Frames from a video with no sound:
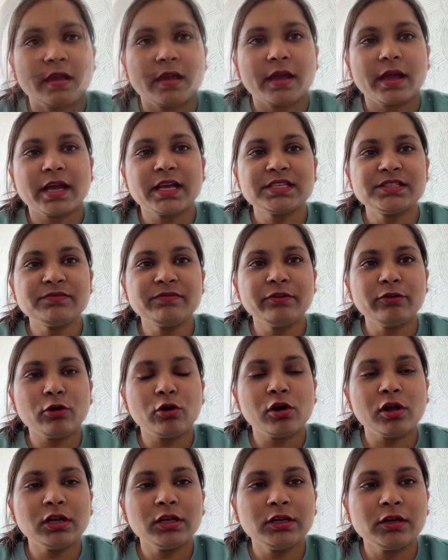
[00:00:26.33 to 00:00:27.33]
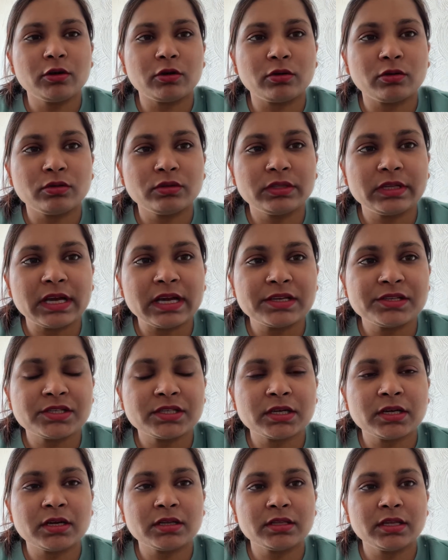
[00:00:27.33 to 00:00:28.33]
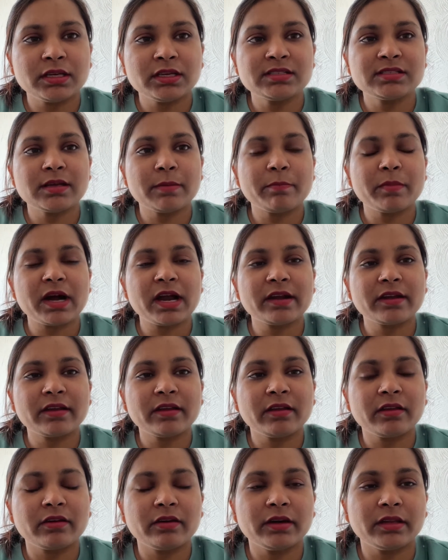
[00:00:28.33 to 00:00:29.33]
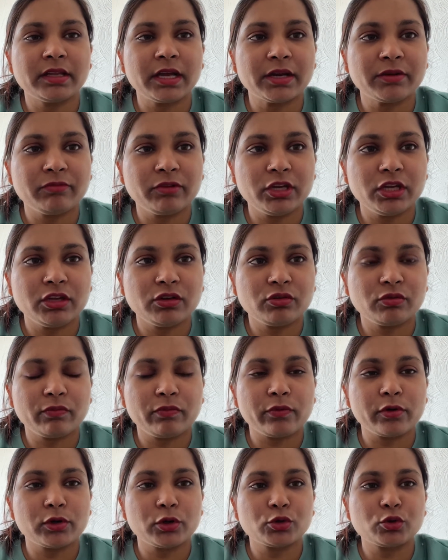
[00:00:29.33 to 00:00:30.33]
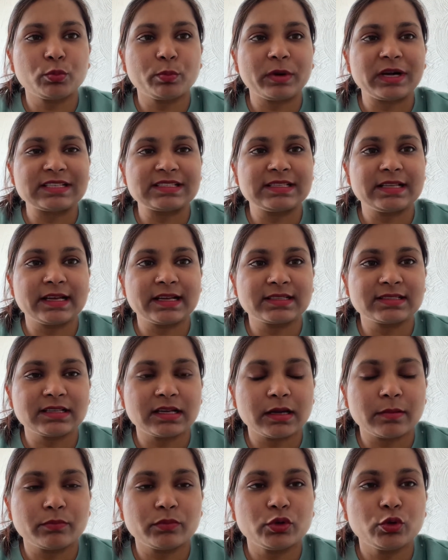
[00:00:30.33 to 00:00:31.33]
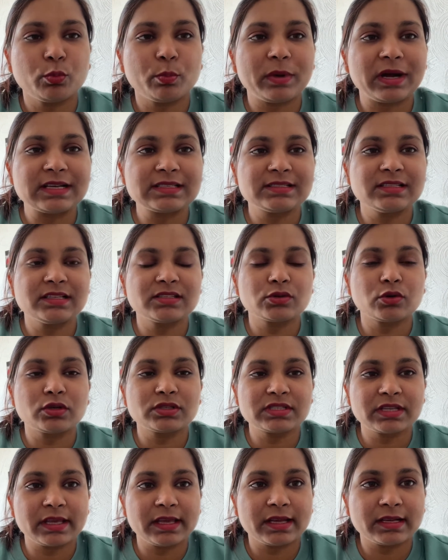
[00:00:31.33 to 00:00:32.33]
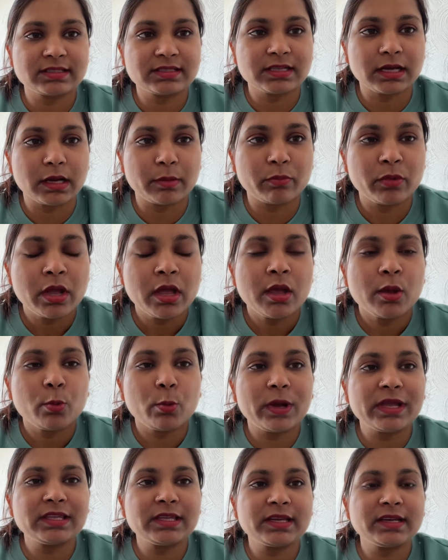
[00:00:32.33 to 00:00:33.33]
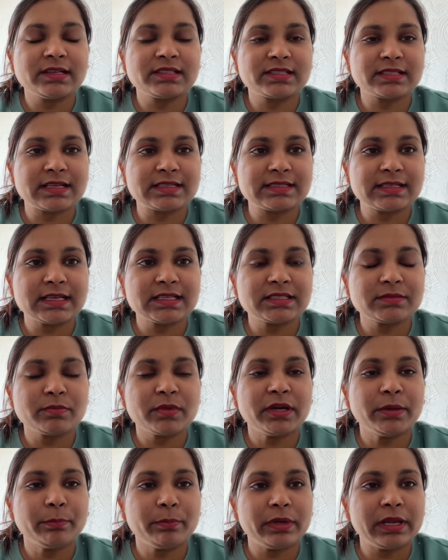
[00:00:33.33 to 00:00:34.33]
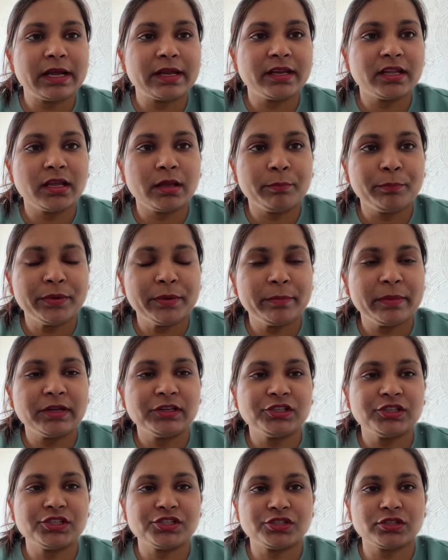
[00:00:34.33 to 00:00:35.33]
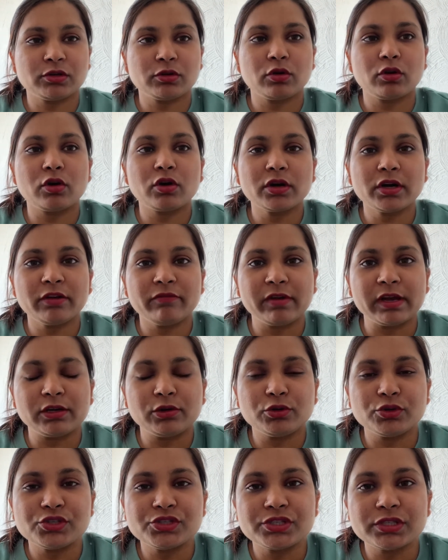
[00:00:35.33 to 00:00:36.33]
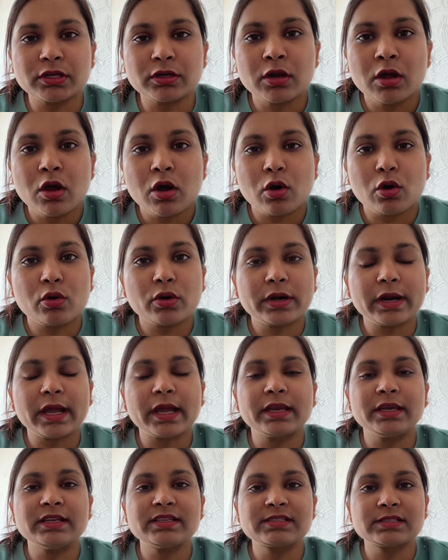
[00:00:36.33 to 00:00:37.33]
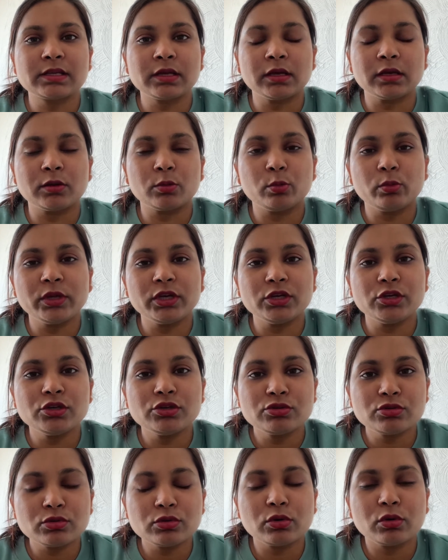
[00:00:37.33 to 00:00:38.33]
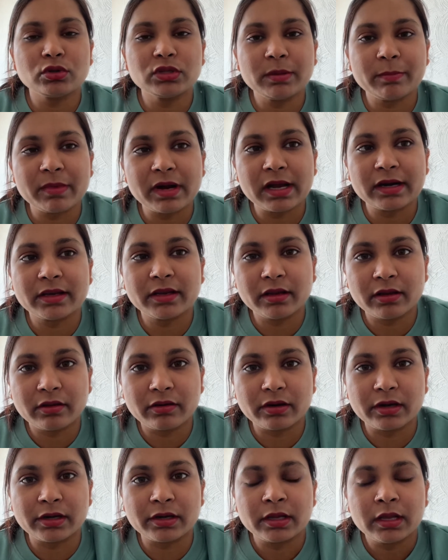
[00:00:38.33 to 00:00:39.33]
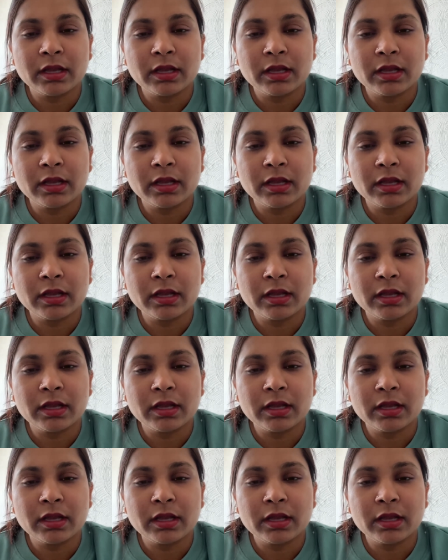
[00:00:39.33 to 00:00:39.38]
As we all know that there is a marking grid that we need to follow to pass the exam, to pass this OSCE exam, whether it's assessment, planning, implementation, or evaluation, or any skill. We need to know the marking grid.